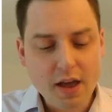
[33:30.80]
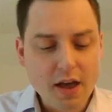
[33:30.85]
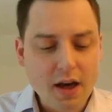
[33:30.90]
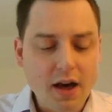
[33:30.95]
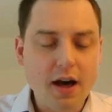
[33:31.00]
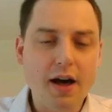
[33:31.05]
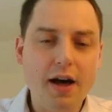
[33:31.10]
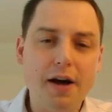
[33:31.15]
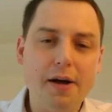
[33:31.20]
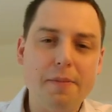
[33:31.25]

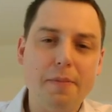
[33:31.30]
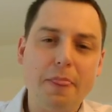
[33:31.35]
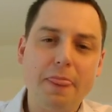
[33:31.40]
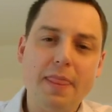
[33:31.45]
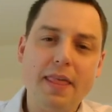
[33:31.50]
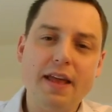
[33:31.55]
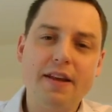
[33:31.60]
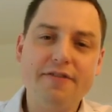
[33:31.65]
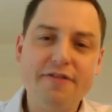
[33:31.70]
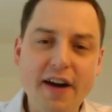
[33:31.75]

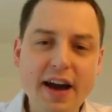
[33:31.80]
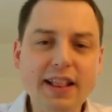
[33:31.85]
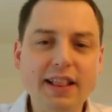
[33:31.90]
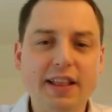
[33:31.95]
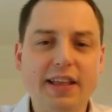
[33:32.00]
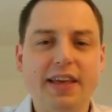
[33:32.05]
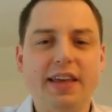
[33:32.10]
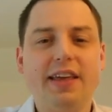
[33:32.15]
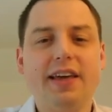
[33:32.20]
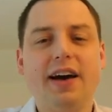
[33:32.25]
And
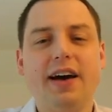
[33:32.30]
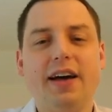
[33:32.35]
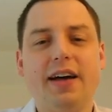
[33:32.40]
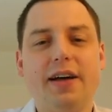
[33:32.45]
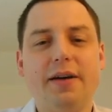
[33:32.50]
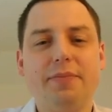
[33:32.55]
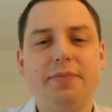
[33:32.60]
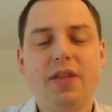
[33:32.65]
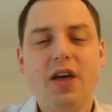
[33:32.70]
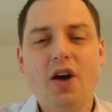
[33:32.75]
finally,
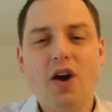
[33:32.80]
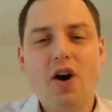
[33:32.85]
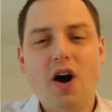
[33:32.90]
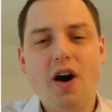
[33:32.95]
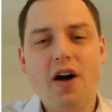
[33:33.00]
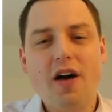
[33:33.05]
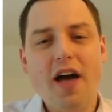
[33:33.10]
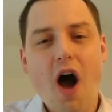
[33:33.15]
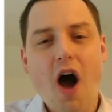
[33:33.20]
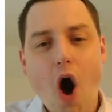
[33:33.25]

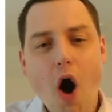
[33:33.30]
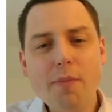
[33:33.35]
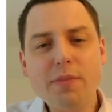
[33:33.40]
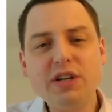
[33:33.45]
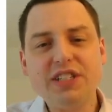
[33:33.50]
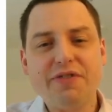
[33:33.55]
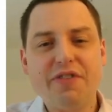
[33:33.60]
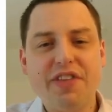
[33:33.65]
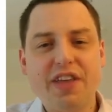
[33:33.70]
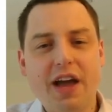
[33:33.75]

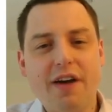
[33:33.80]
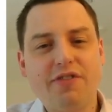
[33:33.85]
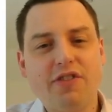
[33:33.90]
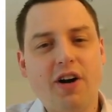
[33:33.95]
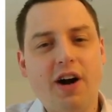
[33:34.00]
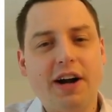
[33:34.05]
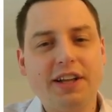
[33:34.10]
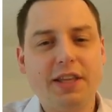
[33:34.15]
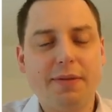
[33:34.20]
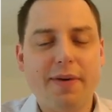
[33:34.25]
almost everything I've
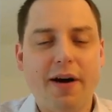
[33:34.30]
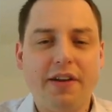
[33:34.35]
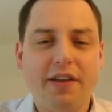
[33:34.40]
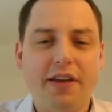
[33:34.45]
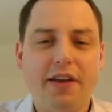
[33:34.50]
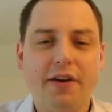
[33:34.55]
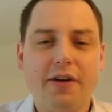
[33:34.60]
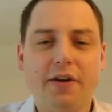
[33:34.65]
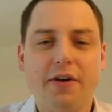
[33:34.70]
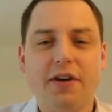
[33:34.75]
talked about
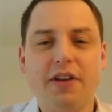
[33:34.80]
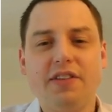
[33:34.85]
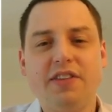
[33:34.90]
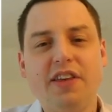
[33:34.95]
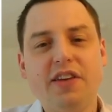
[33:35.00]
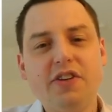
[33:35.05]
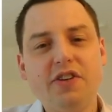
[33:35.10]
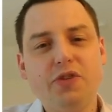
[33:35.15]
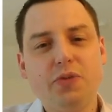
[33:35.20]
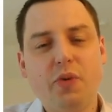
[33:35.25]
here
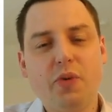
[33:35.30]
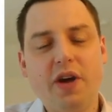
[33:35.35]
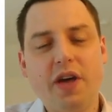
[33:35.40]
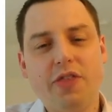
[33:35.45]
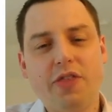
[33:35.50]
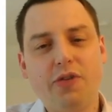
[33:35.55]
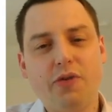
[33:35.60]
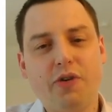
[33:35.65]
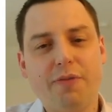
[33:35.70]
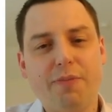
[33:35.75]
deals
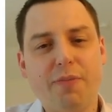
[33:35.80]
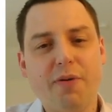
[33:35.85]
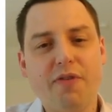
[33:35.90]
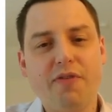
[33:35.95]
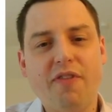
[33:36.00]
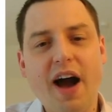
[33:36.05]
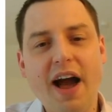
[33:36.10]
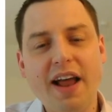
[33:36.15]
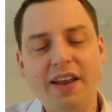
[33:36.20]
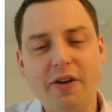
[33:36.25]
with sort of
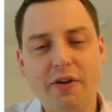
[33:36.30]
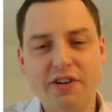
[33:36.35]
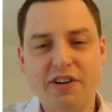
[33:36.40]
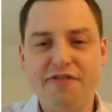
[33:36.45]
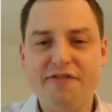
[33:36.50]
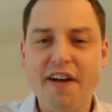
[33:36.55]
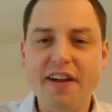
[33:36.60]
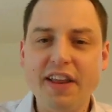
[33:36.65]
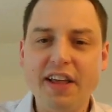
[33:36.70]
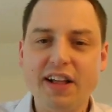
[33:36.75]
providing or
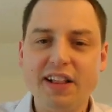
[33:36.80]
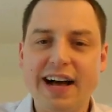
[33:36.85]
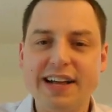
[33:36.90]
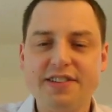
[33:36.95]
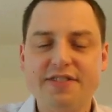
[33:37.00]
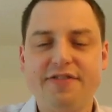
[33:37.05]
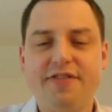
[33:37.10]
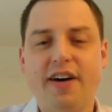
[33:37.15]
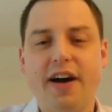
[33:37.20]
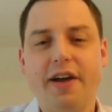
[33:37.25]
defending
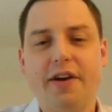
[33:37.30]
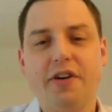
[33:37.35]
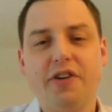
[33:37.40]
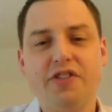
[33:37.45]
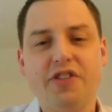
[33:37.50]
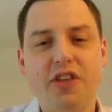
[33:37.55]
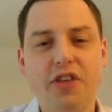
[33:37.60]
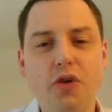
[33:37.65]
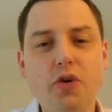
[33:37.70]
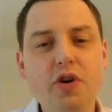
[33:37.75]
classifiers
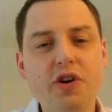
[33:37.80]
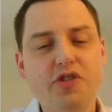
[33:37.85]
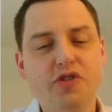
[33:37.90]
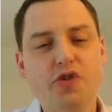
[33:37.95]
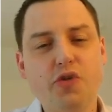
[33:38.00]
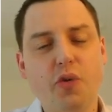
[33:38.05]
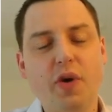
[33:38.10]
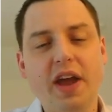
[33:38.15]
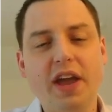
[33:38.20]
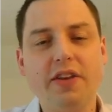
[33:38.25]
that you can
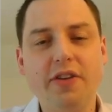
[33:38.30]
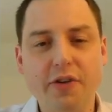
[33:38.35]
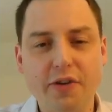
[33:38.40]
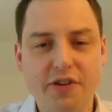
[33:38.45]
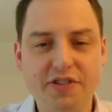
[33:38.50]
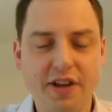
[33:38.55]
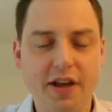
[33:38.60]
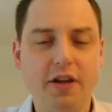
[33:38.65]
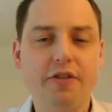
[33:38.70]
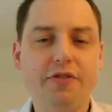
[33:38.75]
train
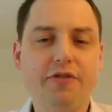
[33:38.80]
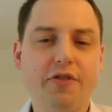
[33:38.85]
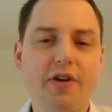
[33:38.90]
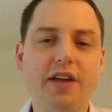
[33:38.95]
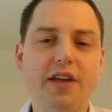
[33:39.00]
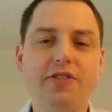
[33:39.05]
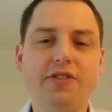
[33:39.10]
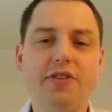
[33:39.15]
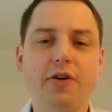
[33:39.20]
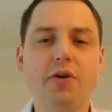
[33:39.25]
yourself,
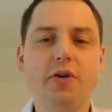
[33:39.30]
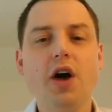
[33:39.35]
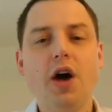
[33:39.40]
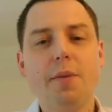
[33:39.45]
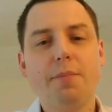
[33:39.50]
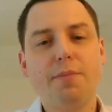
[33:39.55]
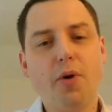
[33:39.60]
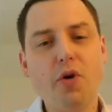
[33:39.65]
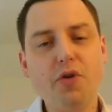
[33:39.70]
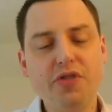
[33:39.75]
right? So
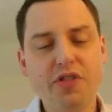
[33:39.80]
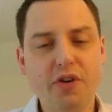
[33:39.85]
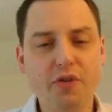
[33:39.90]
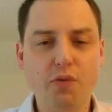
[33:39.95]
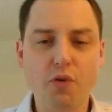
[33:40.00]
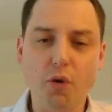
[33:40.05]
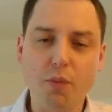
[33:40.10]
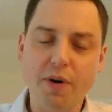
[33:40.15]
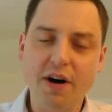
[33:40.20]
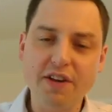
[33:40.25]
both the
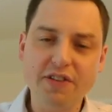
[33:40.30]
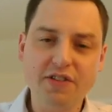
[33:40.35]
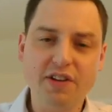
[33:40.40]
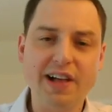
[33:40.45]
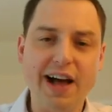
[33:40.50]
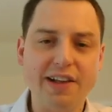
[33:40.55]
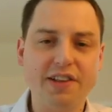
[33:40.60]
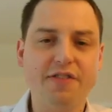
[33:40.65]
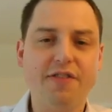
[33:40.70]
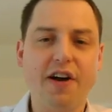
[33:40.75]
robust
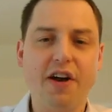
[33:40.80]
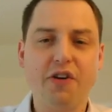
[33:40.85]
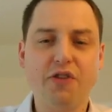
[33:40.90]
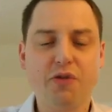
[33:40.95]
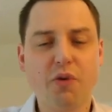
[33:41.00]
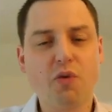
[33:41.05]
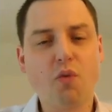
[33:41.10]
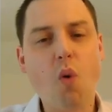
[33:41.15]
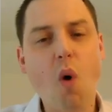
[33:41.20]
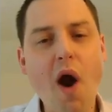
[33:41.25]
classifiers
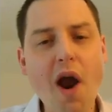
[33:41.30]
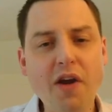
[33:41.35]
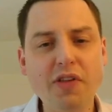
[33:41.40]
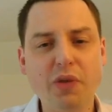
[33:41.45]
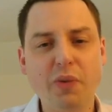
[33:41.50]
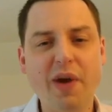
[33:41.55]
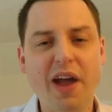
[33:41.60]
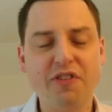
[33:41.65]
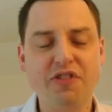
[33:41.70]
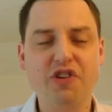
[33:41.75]
require that
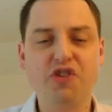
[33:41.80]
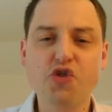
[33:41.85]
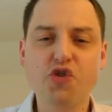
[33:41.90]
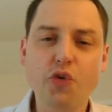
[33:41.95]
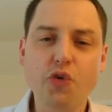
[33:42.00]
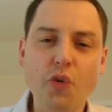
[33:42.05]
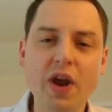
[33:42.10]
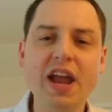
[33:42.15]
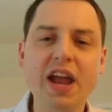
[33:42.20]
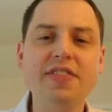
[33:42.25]
we actually
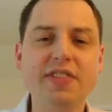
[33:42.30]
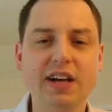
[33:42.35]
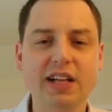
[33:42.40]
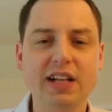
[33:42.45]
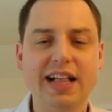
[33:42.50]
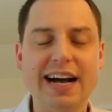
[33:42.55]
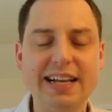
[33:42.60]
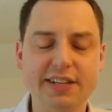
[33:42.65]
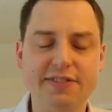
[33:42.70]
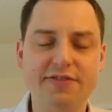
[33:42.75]
train the
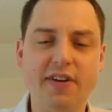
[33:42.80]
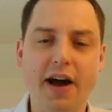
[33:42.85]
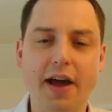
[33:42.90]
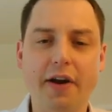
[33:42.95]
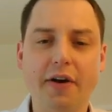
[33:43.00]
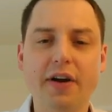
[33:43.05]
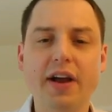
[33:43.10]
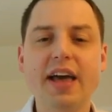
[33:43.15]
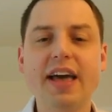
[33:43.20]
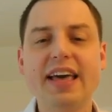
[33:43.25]

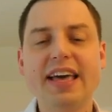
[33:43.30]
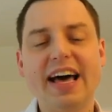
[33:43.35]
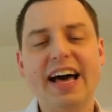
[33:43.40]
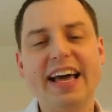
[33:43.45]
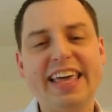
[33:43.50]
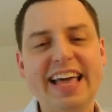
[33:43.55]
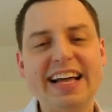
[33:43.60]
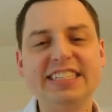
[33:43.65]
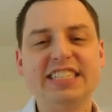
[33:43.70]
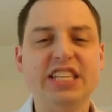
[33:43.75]
classifier
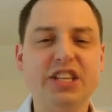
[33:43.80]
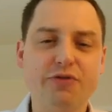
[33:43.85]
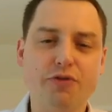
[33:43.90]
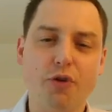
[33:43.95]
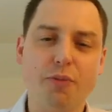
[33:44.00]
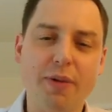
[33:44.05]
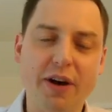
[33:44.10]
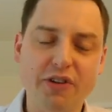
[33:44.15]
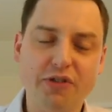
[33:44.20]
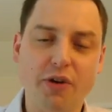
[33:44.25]
against this
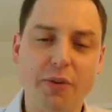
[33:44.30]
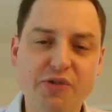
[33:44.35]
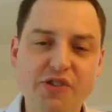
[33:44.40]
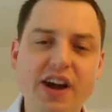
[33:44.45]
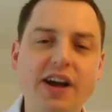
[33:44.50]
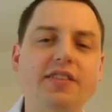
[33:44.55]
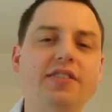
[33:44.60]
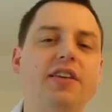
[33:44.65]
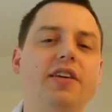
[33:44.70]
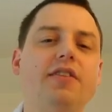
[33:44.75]
robust
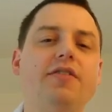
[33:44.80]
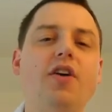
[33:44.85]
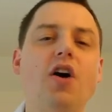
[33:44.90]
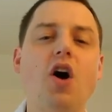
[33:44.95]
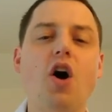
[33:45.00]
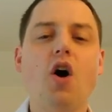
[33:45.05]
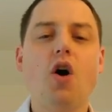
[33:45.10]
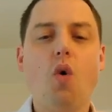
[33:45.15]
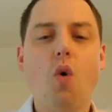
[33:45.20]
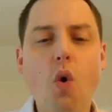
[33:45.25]
objective,
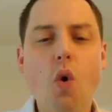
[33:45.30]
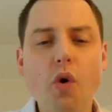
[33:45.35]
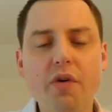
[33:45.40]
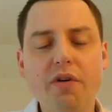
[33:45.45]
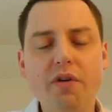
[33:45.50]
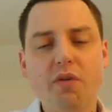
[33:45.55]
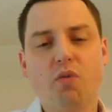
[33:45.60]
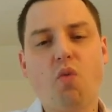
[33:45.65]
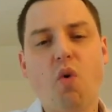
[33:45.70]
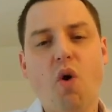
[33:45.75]

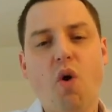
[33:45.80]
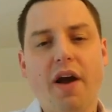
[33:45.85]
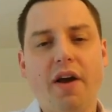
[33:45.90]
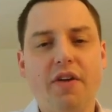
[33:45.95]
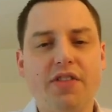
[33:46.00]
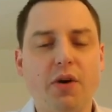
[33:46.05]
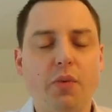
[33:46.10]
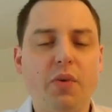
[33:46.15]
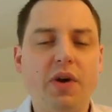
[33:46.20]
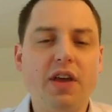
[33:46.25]
or require
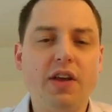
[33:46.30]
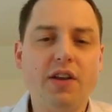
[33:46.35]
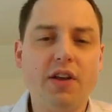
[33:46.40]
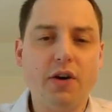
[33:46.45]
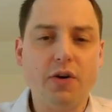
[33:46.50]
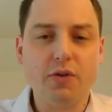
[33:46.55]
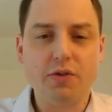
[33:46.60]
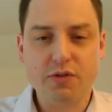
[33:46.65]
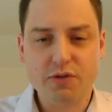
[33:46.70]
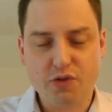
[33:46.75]
that we
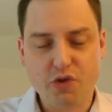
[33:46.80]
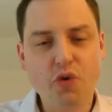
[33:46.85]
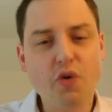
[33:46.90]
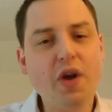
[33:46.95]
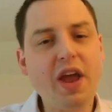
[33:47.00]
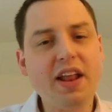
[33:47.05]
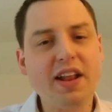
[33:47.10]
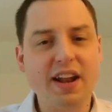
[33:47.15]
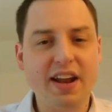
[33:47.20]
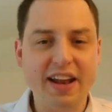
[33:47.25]

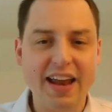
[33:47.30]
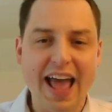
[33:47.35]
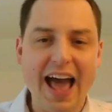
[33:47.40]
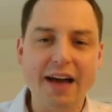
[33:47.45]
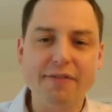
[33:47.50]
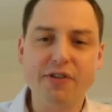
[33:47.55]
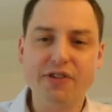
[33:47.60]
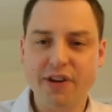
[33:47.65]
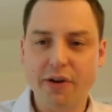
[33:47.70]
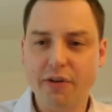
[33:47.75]
train in an
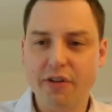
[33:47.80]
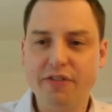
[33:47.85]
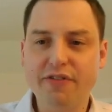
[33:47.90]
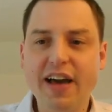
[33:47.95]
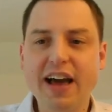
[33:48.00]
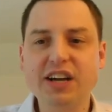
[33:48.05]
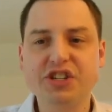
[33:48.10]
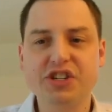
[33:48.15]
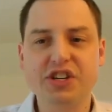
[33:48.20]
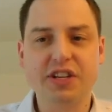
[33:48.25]
adversarial
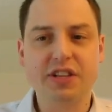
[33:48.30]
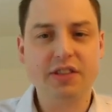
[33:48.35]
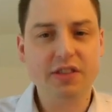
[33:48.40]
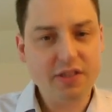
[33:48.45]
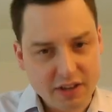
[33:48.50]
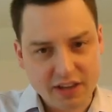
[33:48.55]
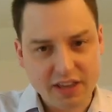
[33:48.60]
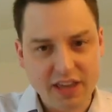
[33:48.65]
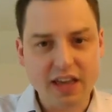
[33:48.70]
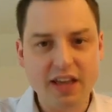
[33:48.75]
fashion
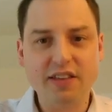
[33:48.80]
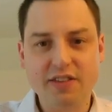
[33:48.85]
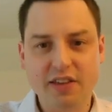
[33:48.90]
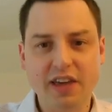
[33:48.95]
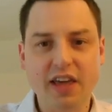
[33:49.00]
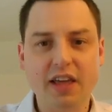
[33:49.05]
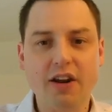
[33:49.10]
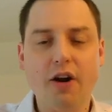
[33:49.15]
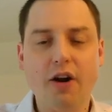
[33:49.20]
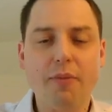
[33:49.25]
to get
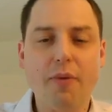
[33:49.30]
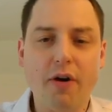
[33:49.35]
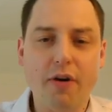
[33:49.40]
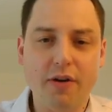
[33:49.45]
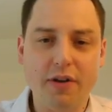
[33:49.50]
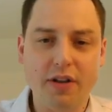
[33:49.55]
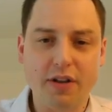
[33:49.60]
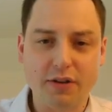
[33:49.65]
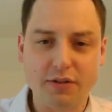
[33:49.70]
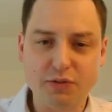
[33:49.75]
our
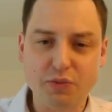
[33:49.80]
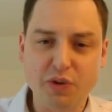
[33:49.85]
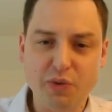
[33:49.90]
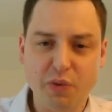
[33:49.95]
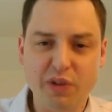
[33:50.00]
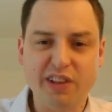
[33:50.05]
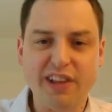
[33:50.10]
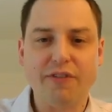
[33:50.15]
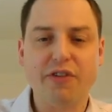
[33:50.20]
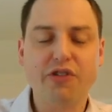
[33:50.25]
with
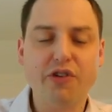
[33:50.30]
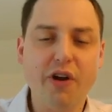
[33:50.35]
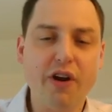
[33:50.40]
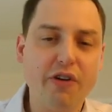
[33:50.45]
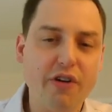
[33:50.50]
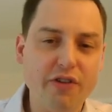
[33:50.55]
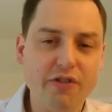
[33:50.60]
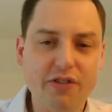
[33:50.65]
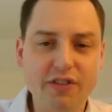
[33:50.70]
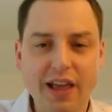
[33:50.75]
this
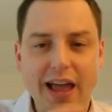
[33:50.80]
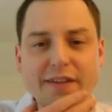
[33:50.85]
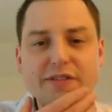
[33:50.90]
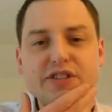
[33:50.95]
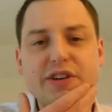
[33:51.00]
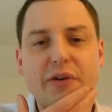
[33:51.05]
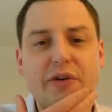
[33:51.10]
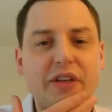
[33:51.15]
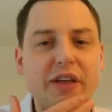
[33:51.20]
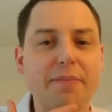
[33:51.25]

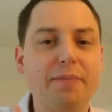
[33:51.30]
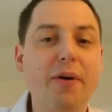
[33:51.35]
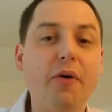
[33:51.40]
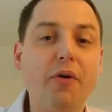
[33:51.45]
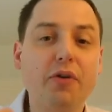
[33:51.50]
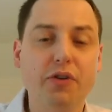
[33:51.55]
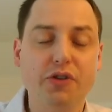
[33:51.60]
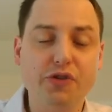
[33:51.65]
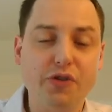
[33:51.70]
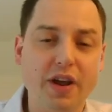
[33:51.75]
adversarial
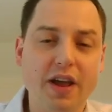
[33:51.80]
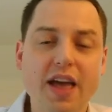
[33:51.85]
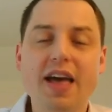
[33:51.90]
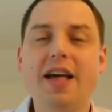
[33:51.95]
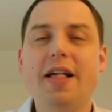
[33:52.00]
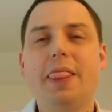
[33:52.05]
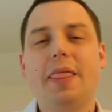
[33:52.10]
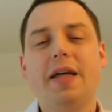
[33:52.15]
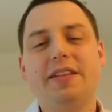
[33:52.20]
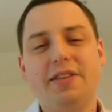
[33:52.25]
empirical
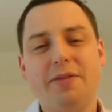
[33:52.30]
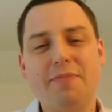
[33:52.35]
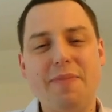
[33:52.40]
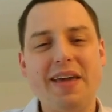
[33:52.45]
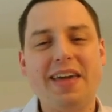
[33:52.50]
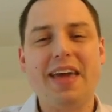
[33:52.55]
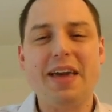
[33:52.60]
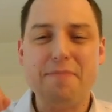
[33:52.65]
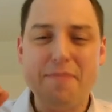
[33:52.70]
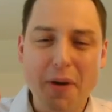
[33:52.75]
to
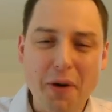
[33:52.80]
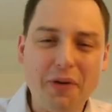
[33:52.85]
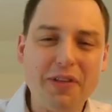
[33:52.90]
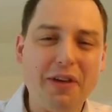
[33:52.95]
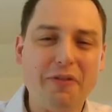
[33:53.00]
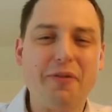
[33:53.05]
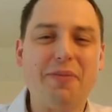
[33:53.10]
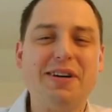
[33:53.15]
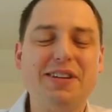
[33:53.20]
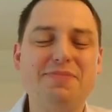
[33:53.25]
make empirically
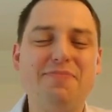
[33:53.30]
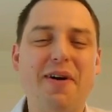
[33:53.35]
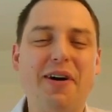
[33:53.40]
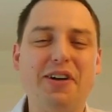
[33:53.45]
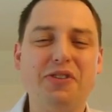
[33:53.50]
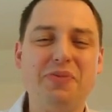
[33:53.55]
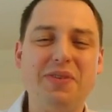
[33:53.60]
robust models.